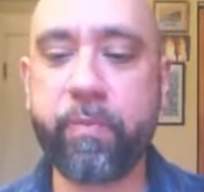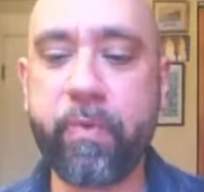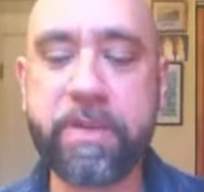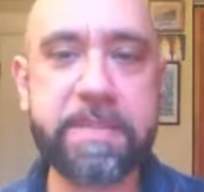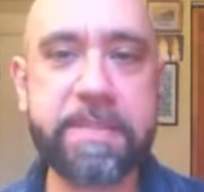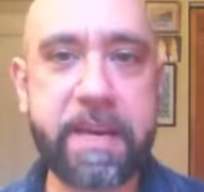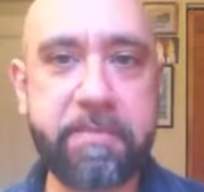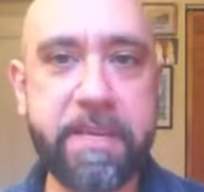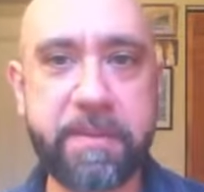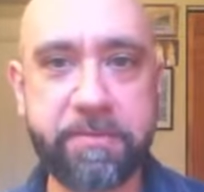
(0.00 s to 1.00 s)
What does that
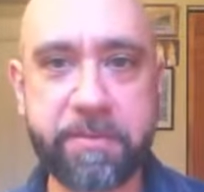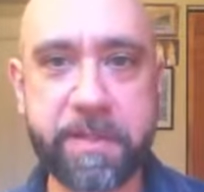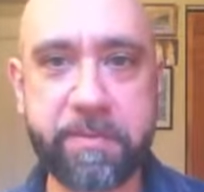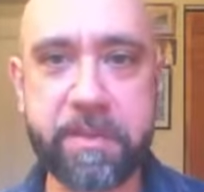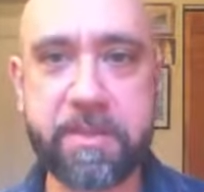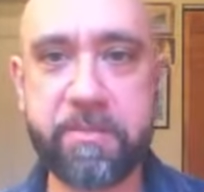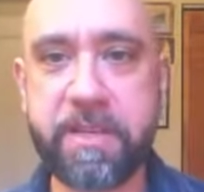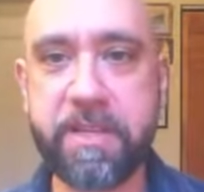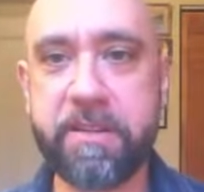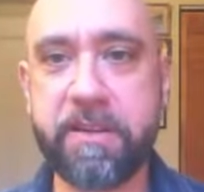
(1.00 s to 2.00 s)
mean for something to
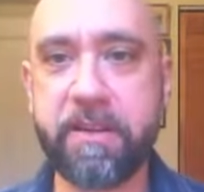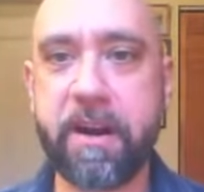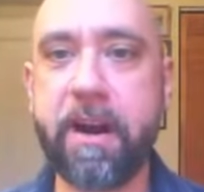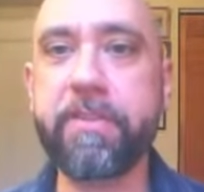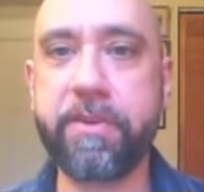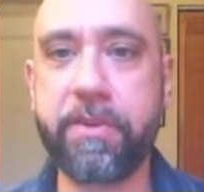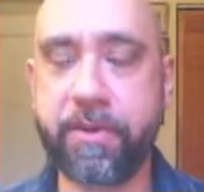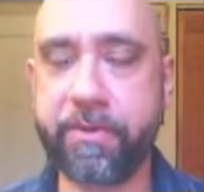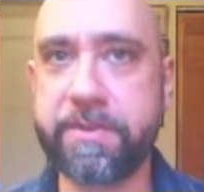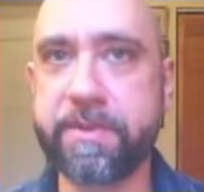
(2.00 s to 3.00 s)
be on the
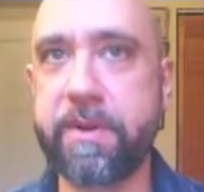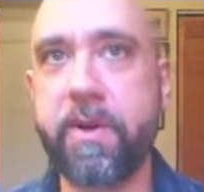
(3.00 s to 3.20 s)
nose?